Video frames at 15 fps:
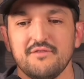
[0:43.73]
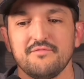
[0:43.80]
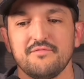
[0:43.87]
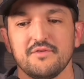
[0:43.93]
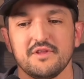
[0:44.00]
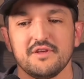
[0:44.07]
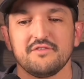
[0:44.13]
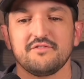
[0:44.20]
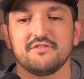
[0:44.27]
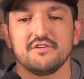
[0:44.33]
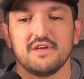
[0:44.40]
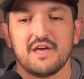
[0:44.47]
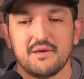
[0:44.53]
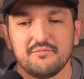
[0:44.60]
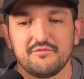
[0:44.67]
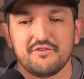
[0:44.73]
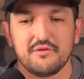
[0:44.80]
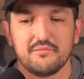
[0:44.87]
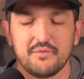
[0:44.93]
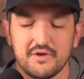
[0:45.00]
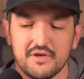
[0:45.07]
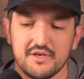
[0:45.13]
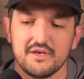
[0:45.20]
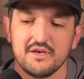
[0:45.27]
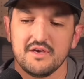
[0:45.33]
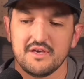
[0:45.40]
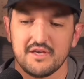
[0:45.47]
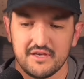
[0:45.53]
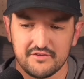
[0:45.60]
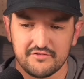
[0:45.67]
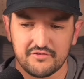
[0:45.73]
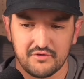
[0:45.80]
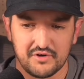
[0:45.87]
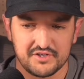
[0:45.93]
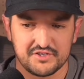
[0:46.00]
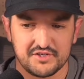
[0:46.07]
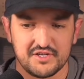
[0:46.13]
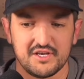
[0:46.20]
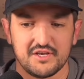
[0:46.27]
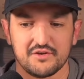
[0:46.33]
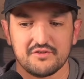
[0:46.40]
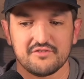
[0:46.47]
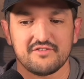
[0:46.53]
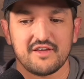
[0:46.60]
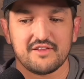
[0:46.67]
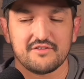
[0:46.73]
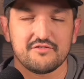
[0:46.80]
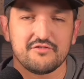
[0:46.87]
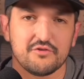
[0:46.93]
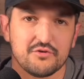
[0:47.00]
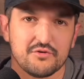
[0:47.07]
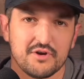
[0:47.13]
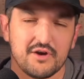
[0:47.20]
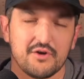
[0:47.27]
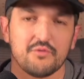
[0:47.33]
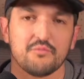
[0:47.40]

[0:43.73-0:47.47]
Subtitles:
for this MCP integration here. You can take this URL,